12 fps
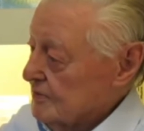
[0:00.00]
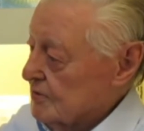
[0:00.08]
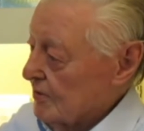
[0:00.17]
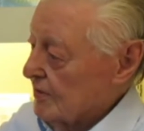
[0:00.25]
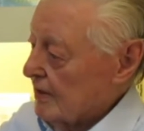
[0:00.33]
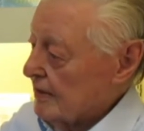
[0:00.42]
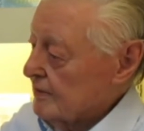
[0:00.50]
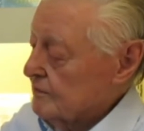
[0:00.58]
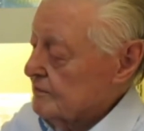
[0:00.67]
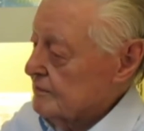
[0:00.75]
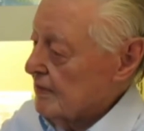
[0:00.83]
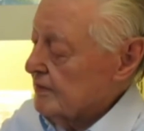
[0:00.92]
So
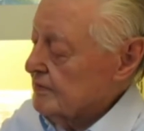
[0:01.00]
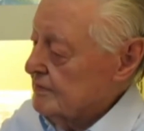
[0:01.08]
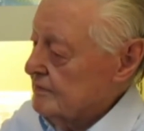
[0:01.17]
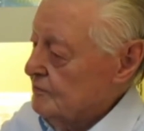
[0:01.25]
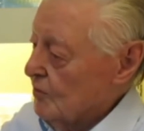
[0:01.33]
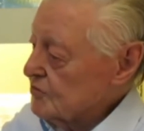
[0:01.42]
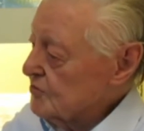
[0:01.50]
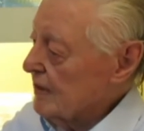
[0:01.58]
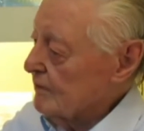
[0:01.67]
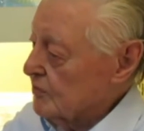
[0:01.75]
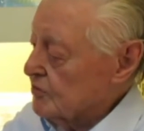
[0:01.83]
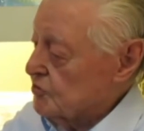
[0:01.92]
I wasn't
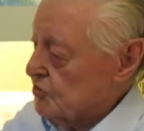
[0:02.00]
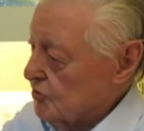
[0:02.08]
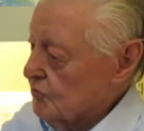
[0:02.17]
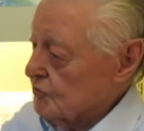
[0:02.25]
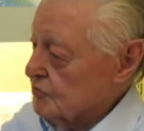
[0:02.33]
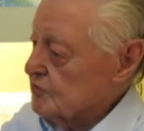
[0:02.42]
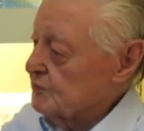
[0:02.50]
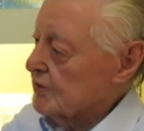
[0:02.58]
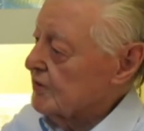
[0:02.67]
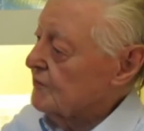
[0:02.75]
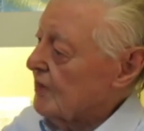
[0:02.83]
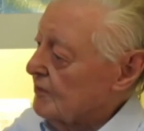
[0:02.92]
able to choose,
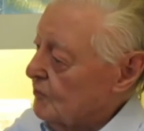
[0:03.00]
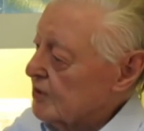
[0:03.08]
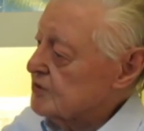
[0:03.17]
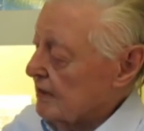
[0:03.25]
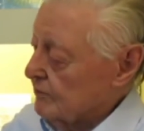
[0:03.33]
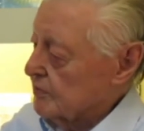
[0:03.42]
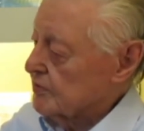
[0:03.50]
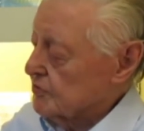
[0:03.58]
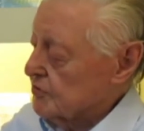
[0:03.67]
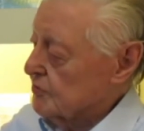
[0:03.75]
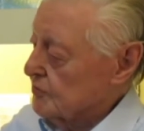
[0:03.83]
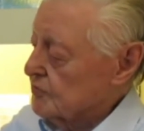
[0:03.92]
but if I was able to
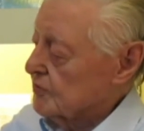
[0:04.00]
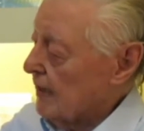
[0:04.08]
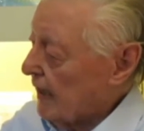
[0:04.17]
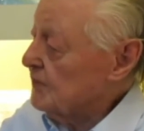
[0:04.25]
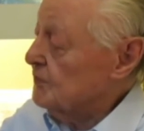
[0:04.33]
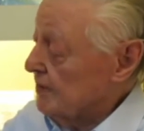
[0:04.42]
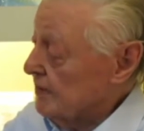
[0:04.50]
choose, had